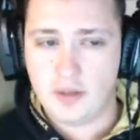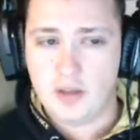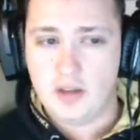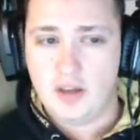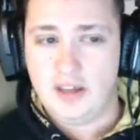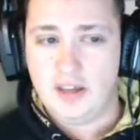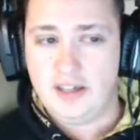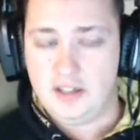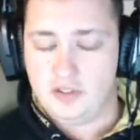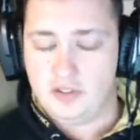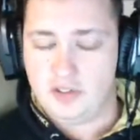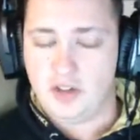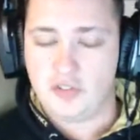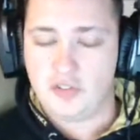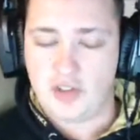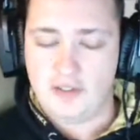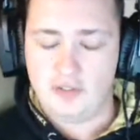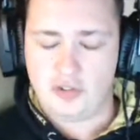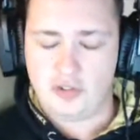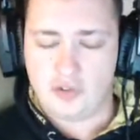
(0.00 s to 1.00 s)
It does
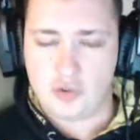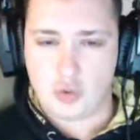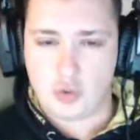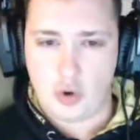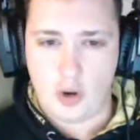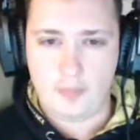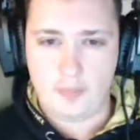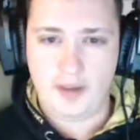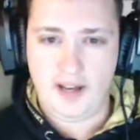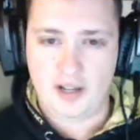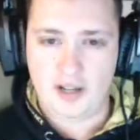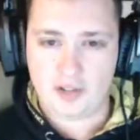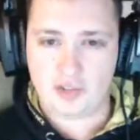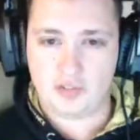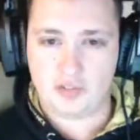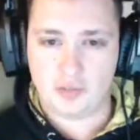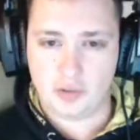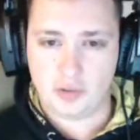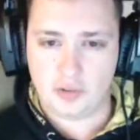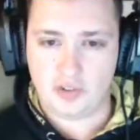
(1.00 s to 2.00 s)
have its drawbacks.
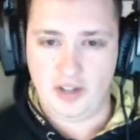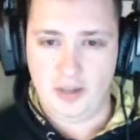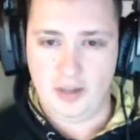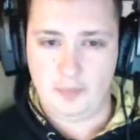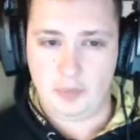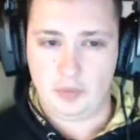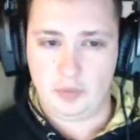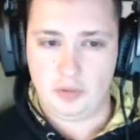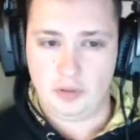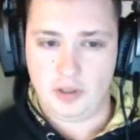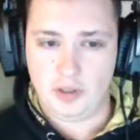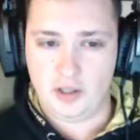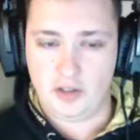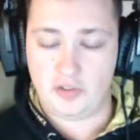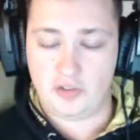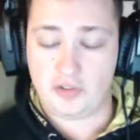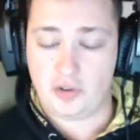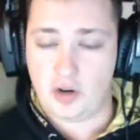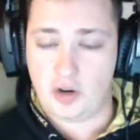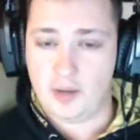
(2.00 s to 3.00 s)
For example,
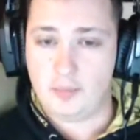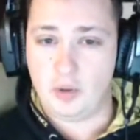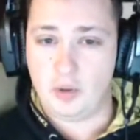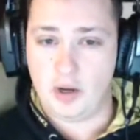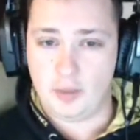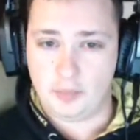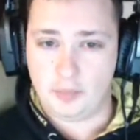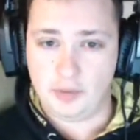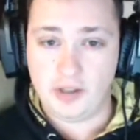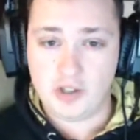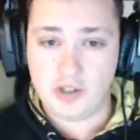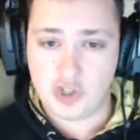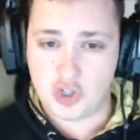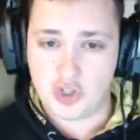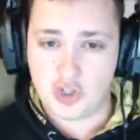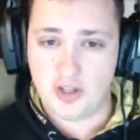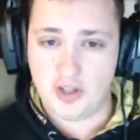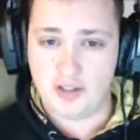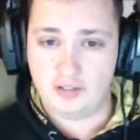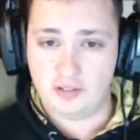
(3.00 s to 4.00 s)
Sarri brought up Lei
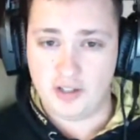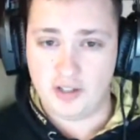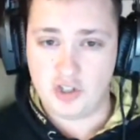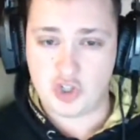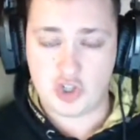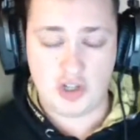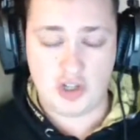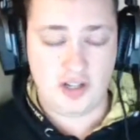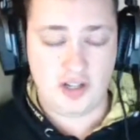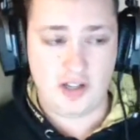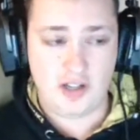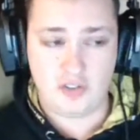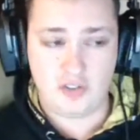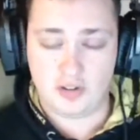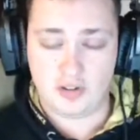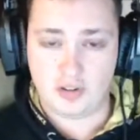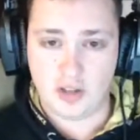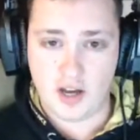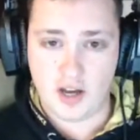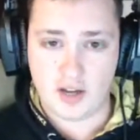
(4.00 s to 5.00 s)
Shin. Lei Shin has a
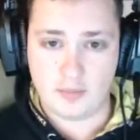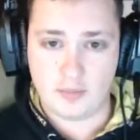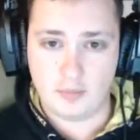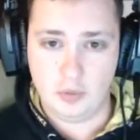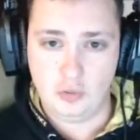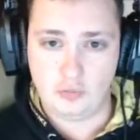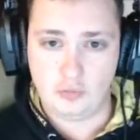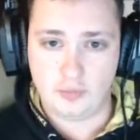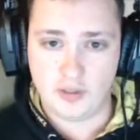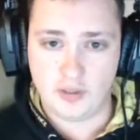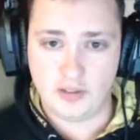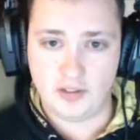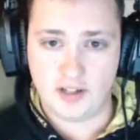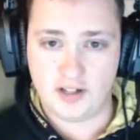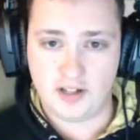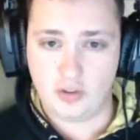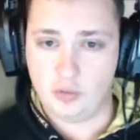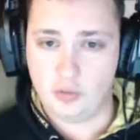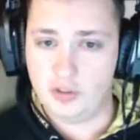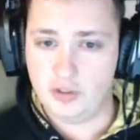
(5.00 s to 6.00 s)
lot of movement.
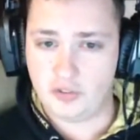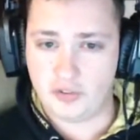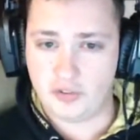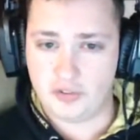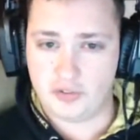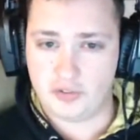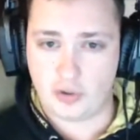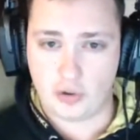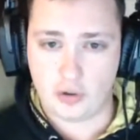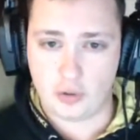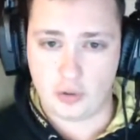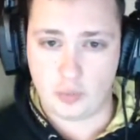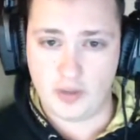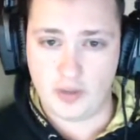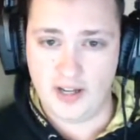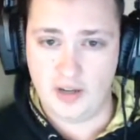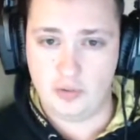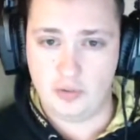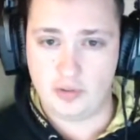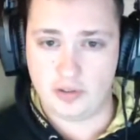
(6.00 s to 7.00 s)
Not only does he turn
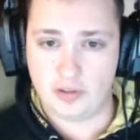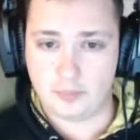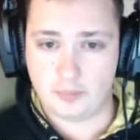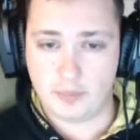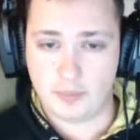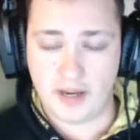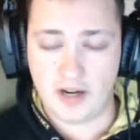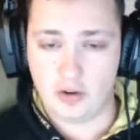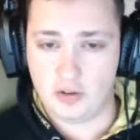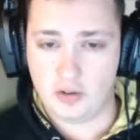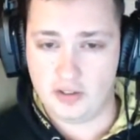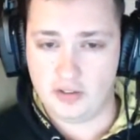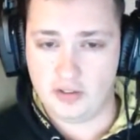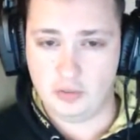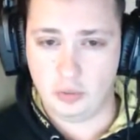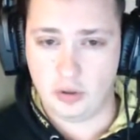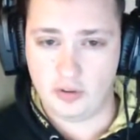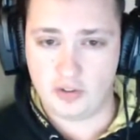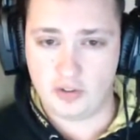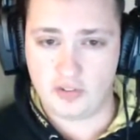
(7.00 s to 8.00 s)
around and parry you
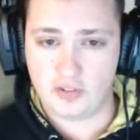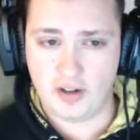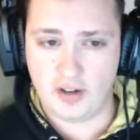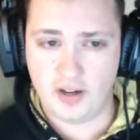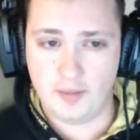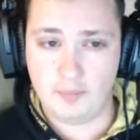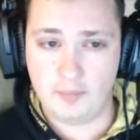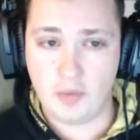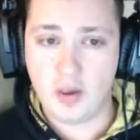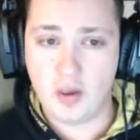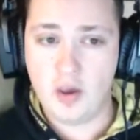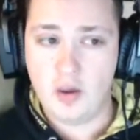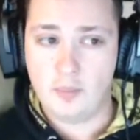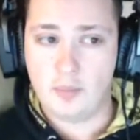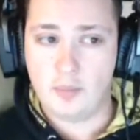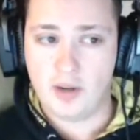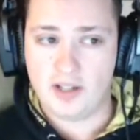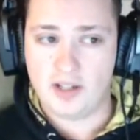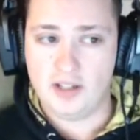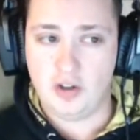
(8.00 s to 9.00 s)
all the time,
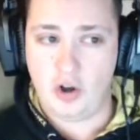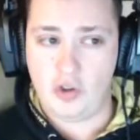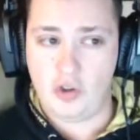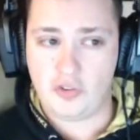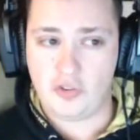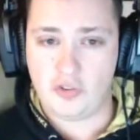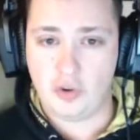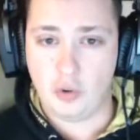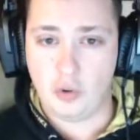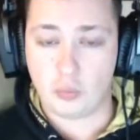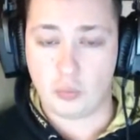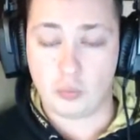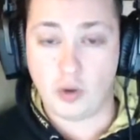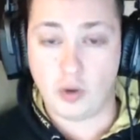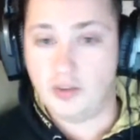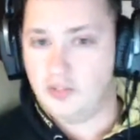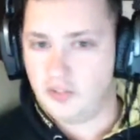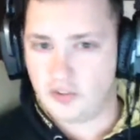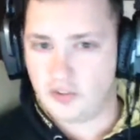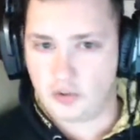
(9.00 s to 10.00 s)
but he also
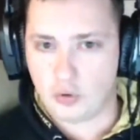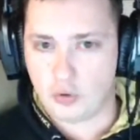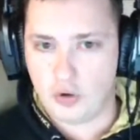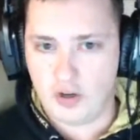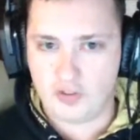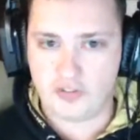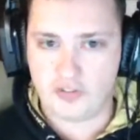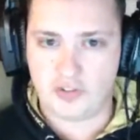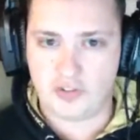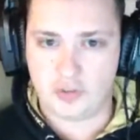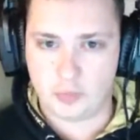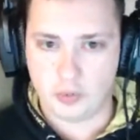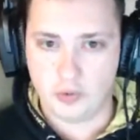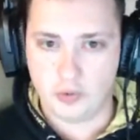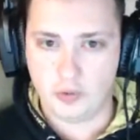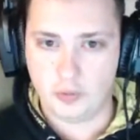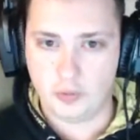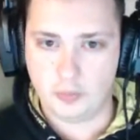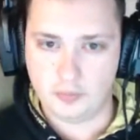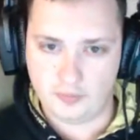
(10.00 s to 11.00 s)
runs across the
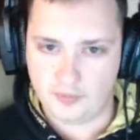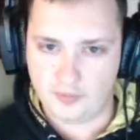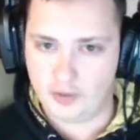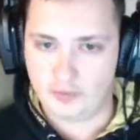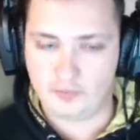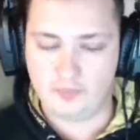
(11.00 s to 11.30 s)
room, you know,